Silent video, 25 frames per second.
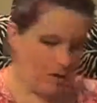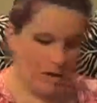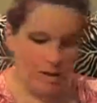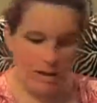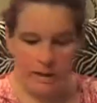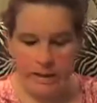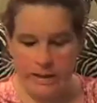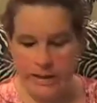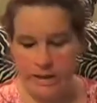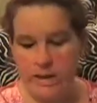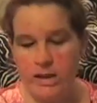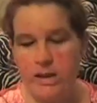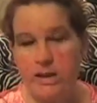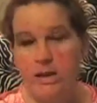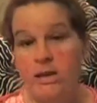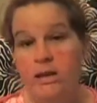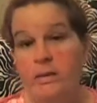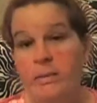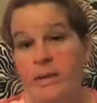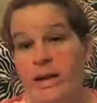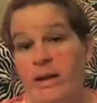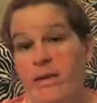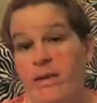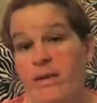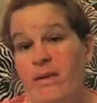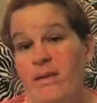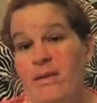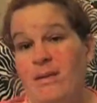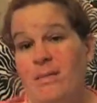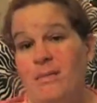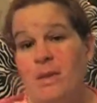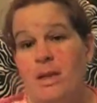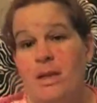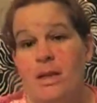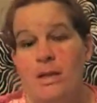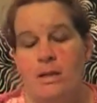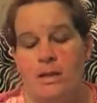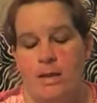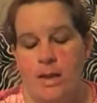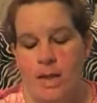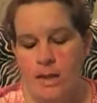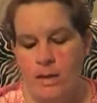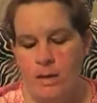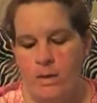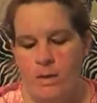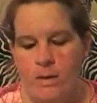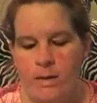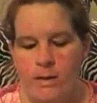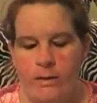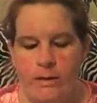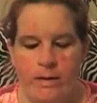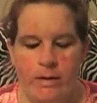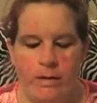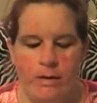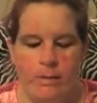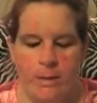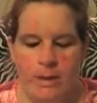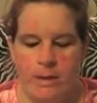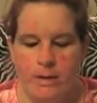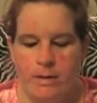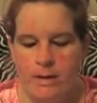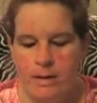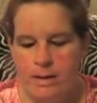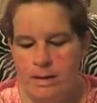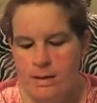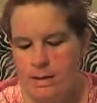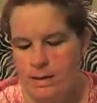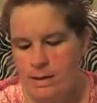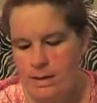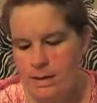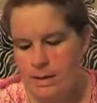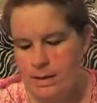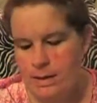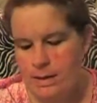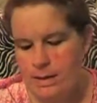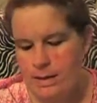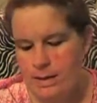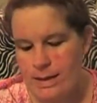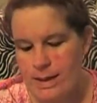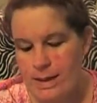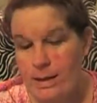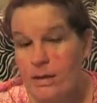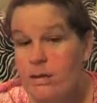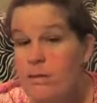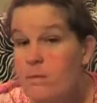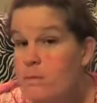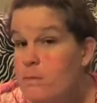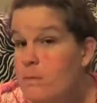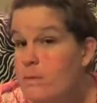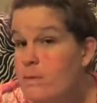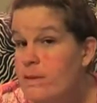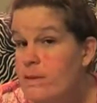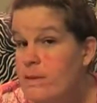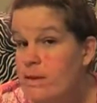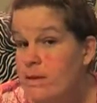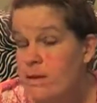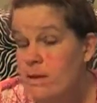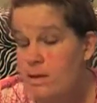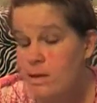on there about them because I know nothing about stamps.